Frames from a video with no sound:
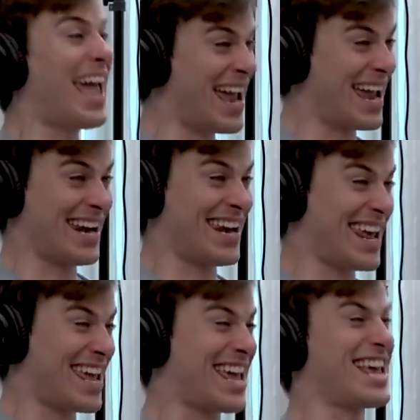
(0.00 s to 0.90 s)
It
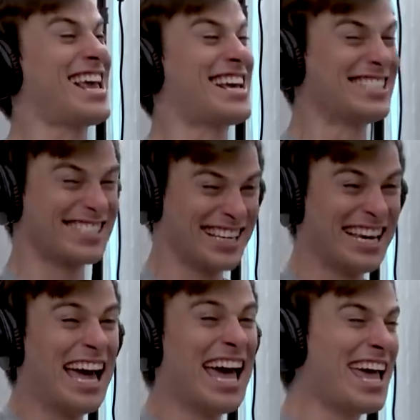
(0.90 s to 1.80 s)
is.
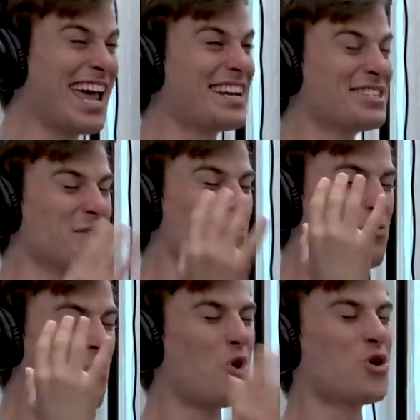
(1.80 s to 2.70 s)
It is a
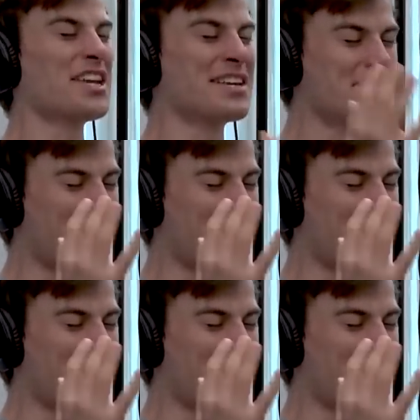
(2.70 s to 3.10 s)
warning